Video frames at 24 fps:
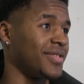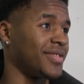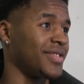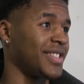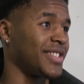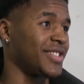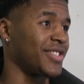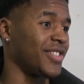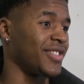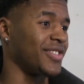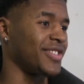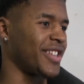
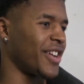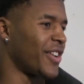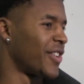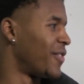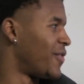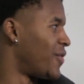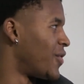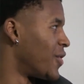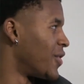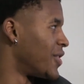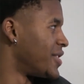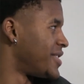100%. It's on Channel
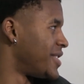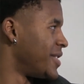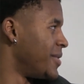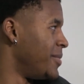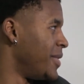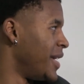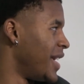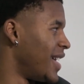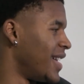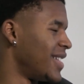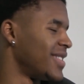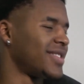4,
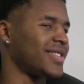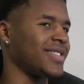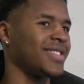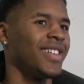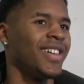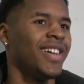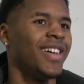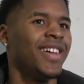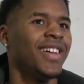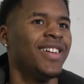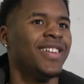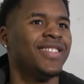CBS.
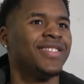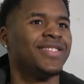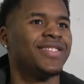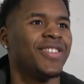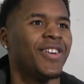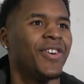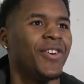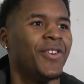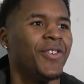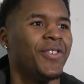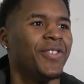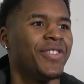
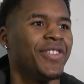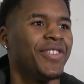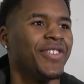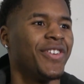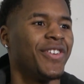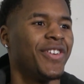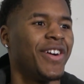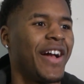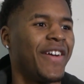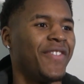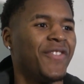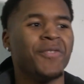So,
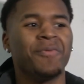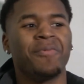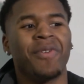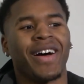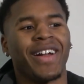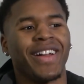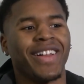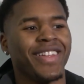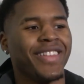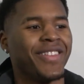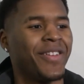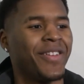
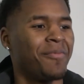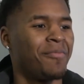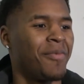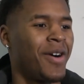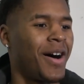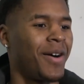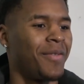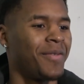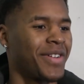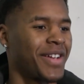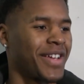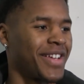everybody and their
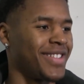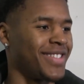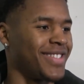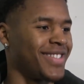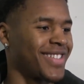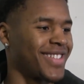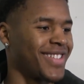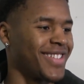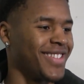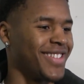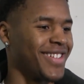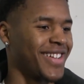mama could
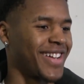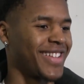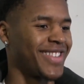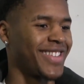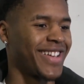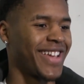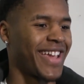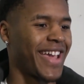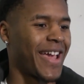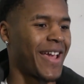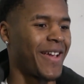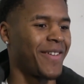look at
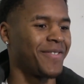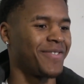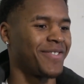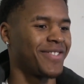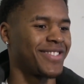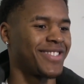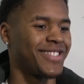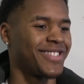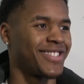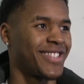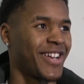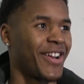the game.
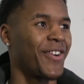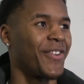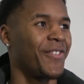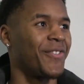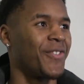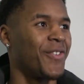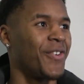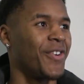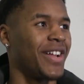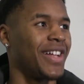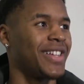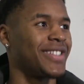Just Channel
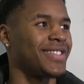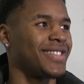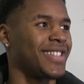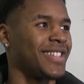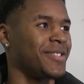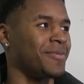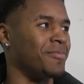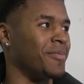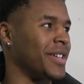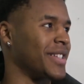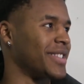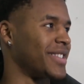4,
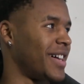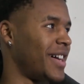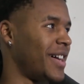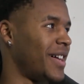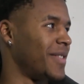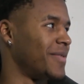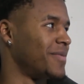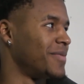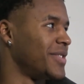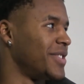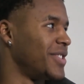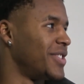that's big
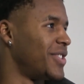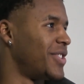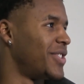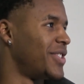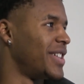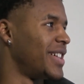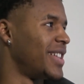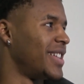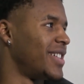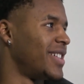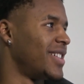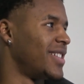time.
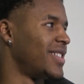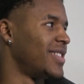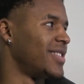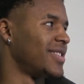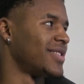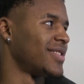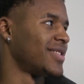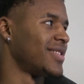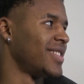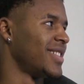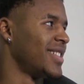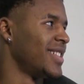Allen
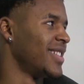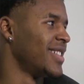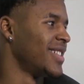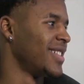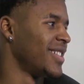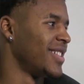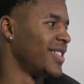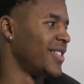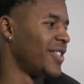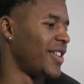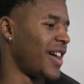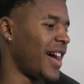
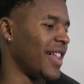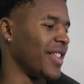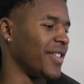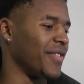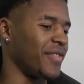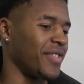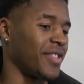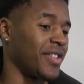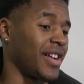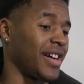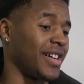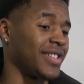
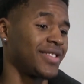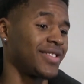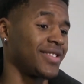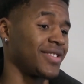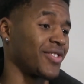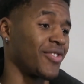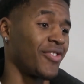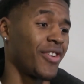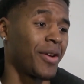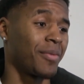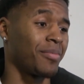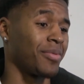Fieldhouse is
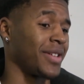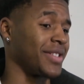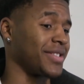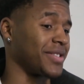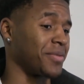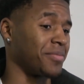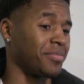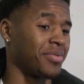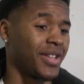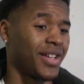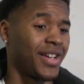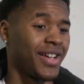a great place
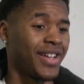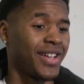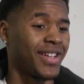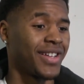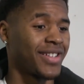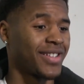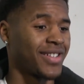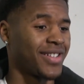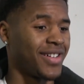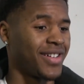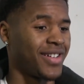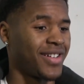to play,
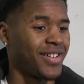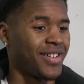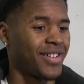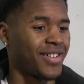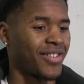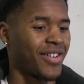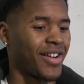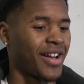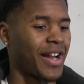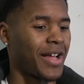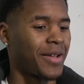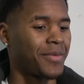
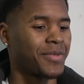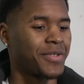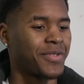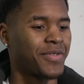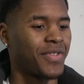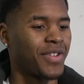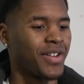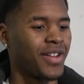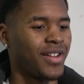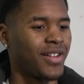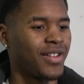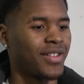great
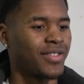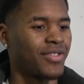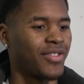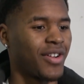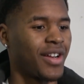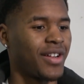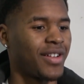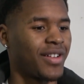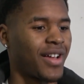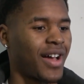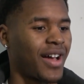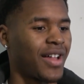atmosphere,
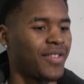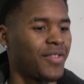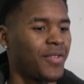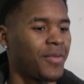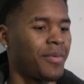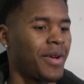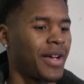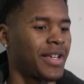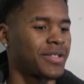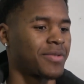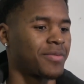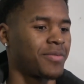great
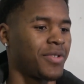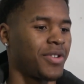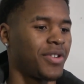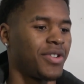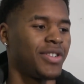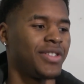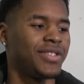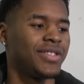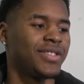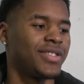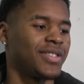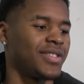Hollywood basketball,
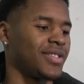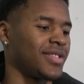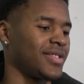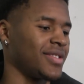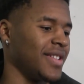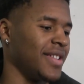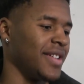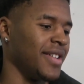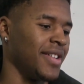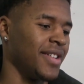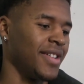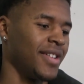and just,
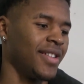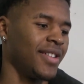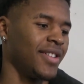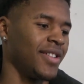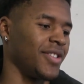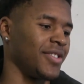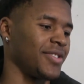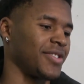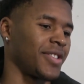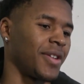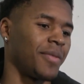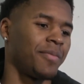
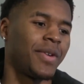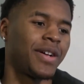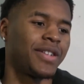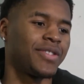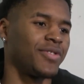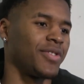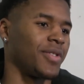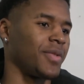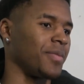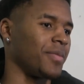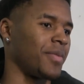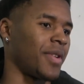something I
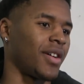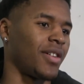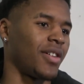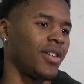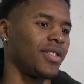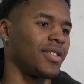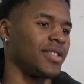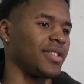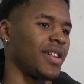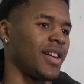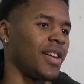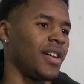dream about
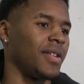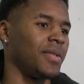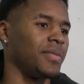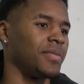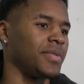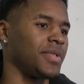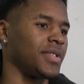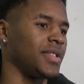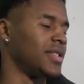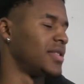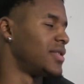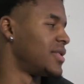all the
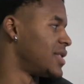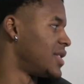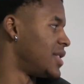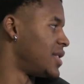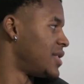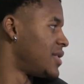time.